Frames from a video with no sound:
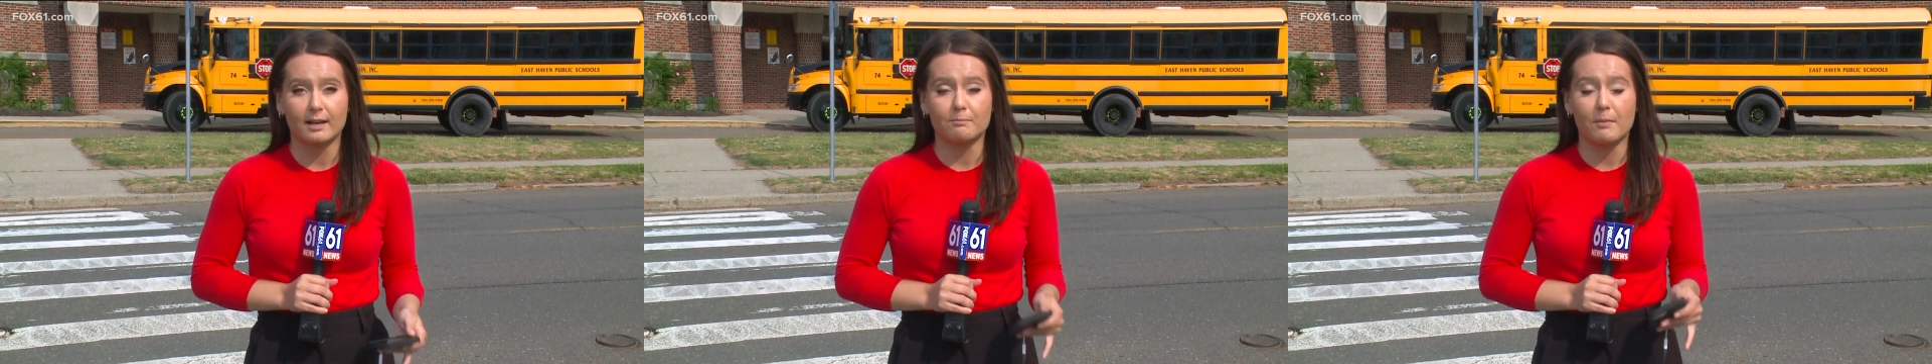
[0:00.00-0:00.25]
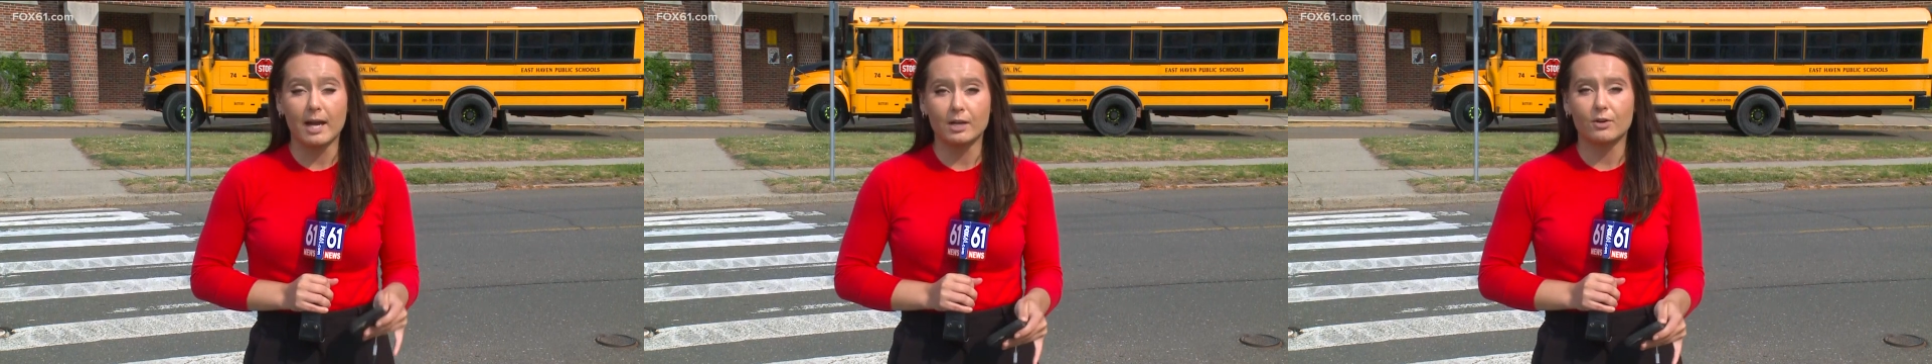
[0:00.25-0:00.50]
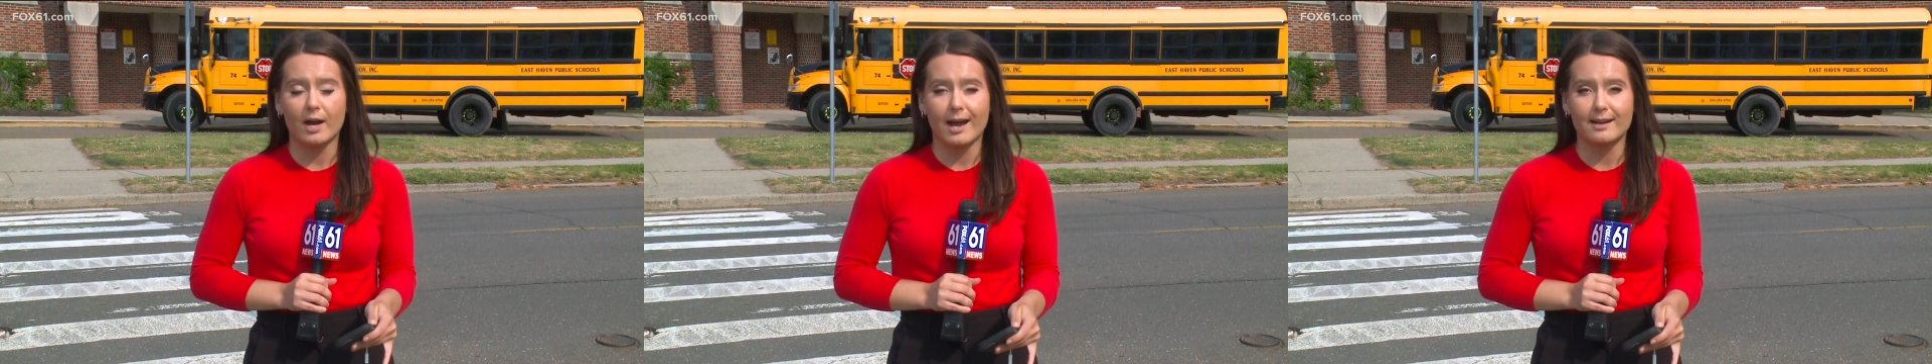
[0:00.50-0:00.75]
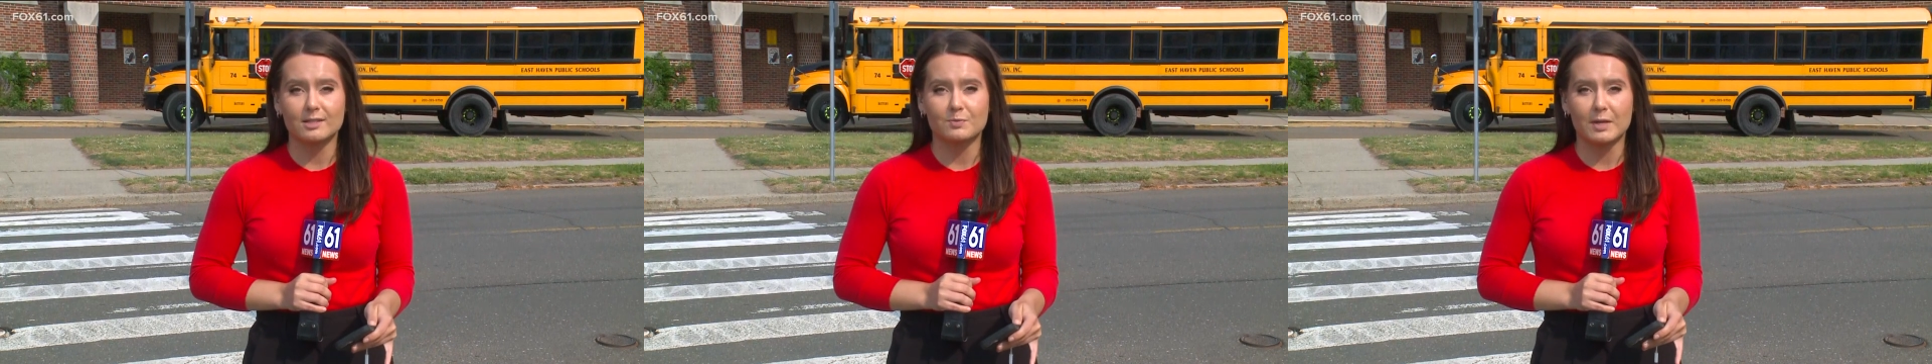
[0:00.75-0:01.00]
minor
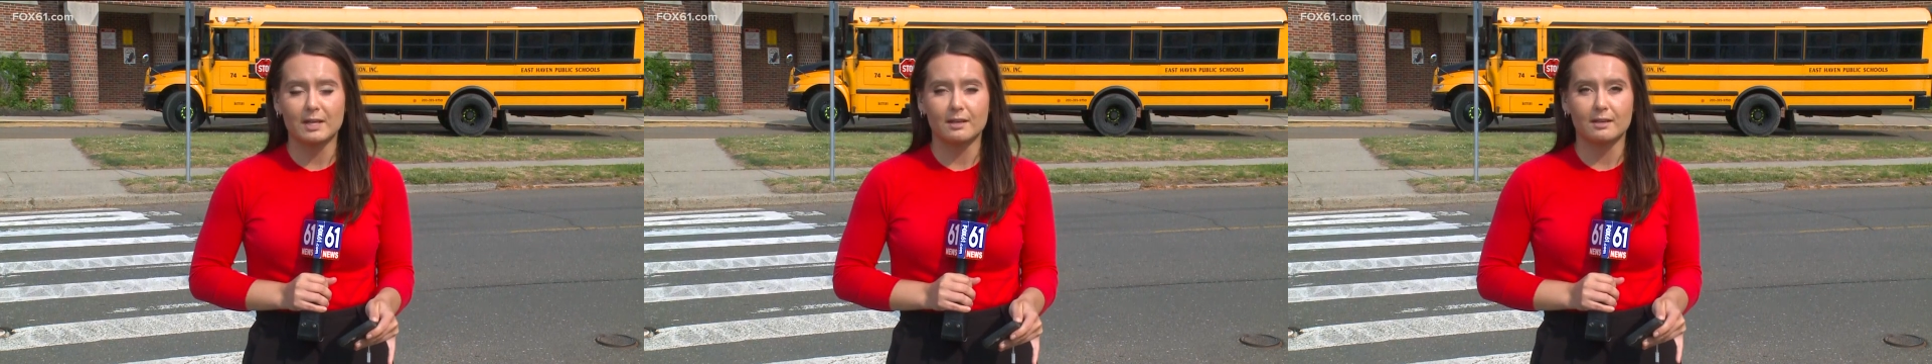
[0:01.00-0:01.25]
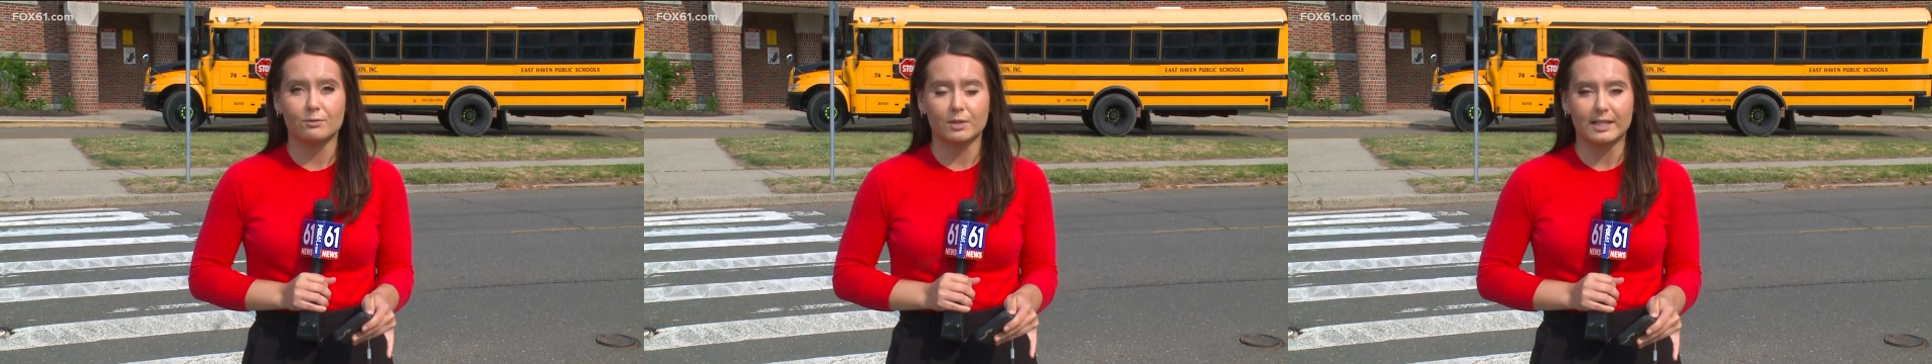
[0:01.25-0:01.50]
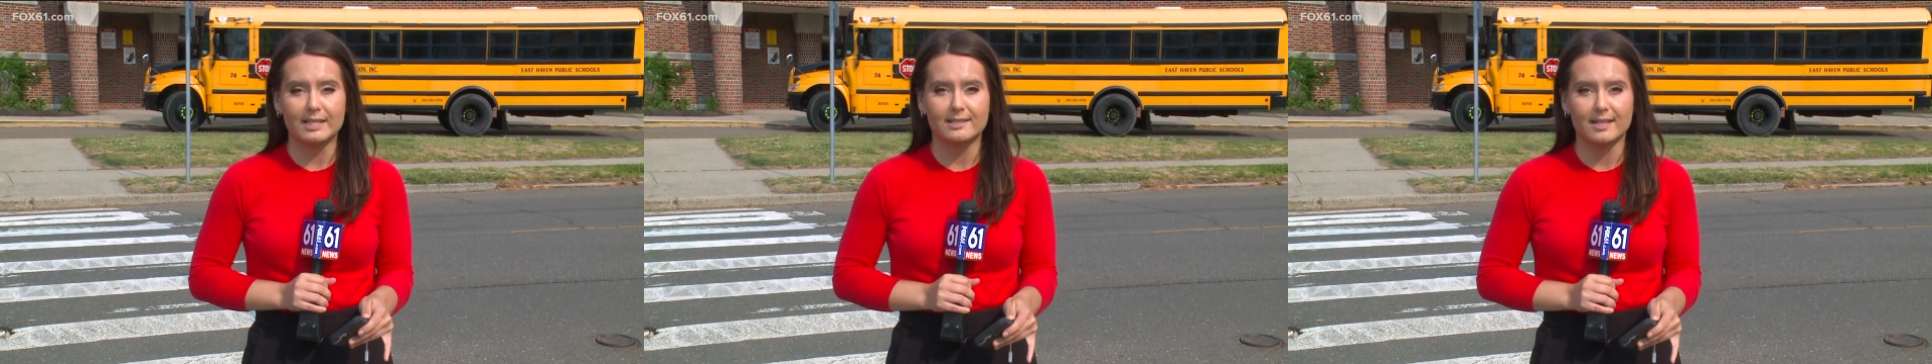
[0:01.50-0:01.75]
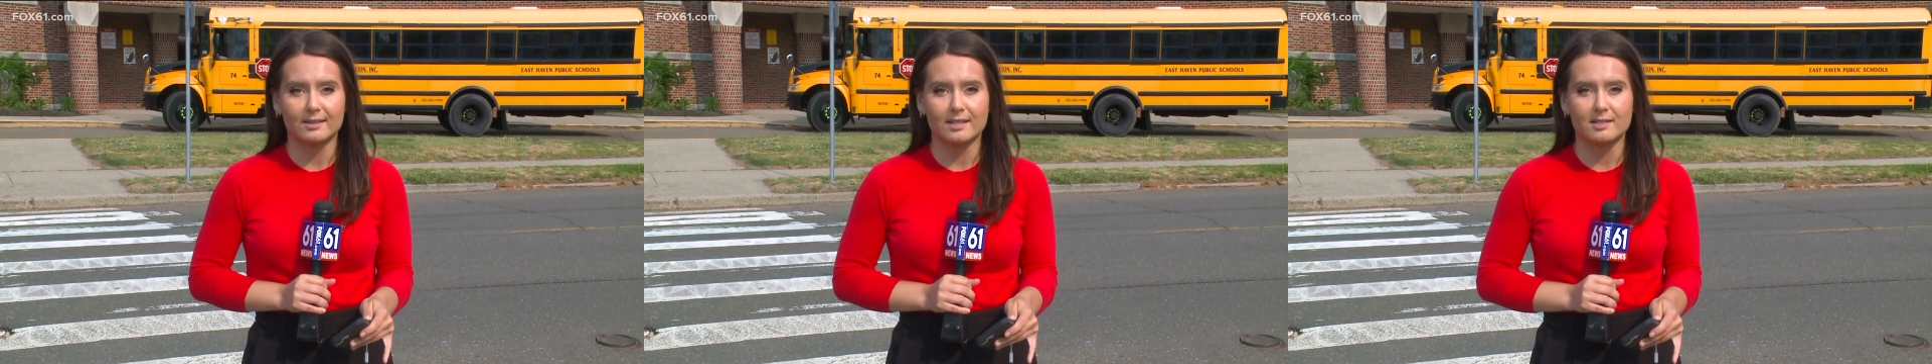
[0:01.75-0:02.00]
has been
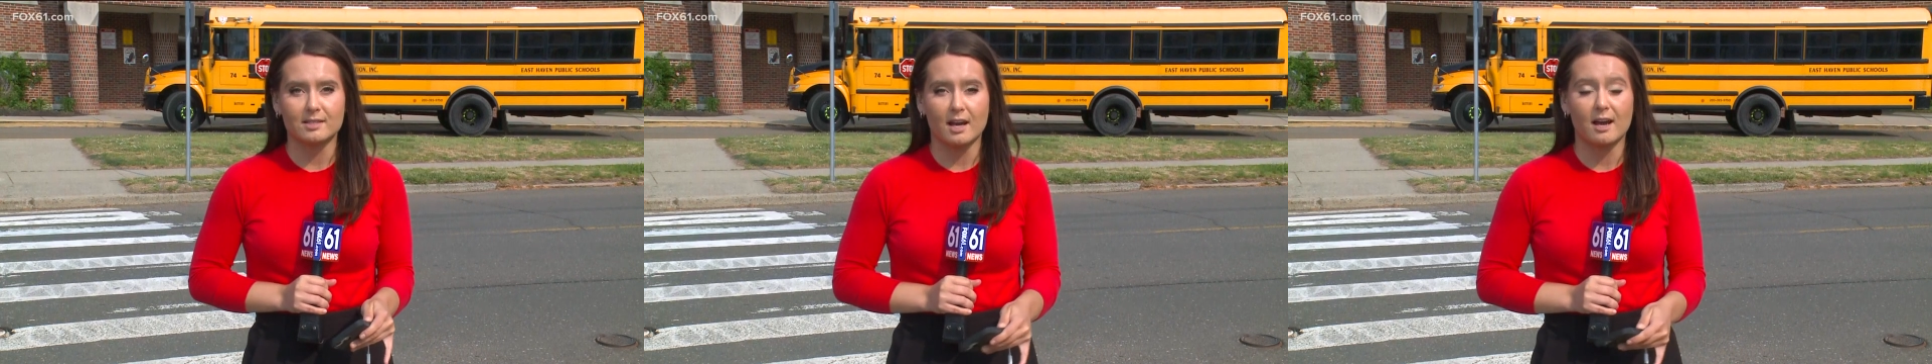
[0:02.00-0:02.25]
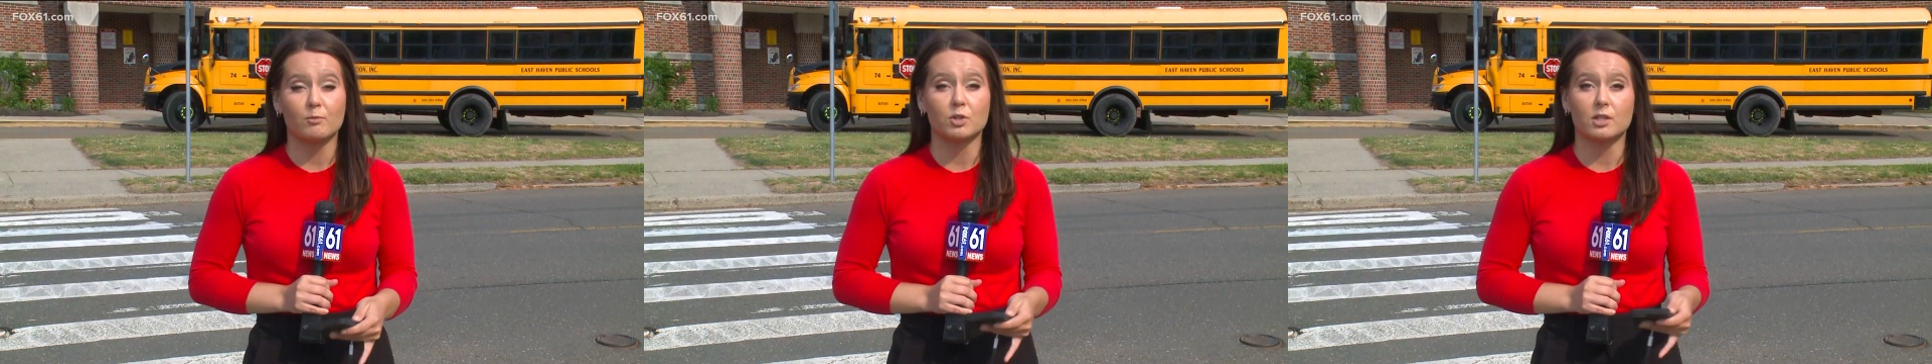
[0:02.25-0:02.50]
released at this time,